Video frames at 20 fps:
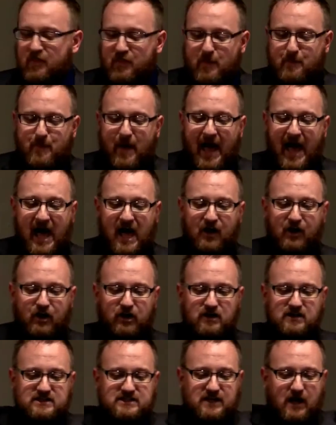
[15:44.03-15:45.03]
The
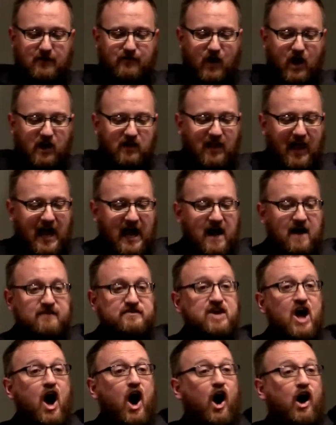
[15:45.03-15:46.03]
patterns of our
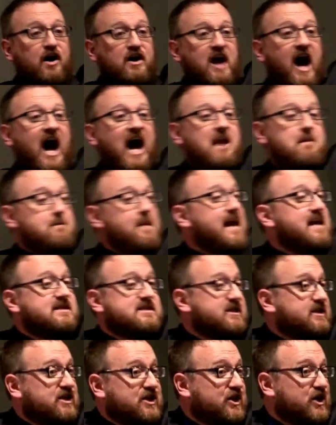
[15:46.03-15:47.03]
lives are not
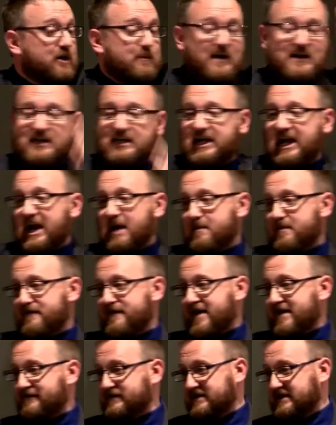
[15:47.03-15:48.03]
made secure by the kingdom
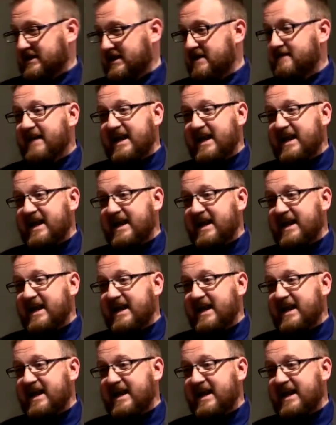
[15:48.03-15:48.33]
of heaven.